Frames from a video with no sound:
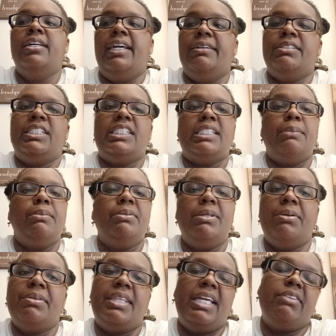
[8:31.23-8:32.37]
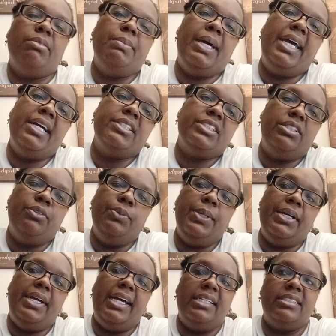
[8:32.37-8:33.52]
Ever since I moved everything from my house to the
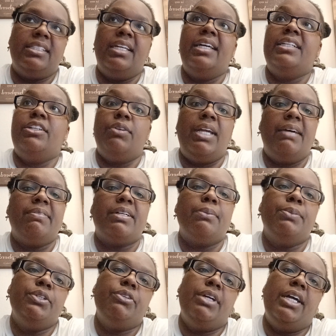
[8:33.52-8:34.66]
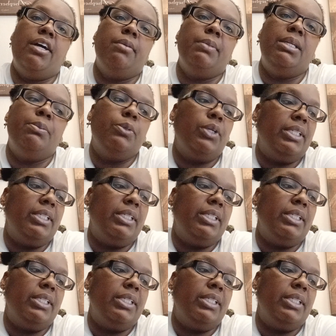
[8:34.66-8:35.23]
warehouse, I don't have a computer at home anymore.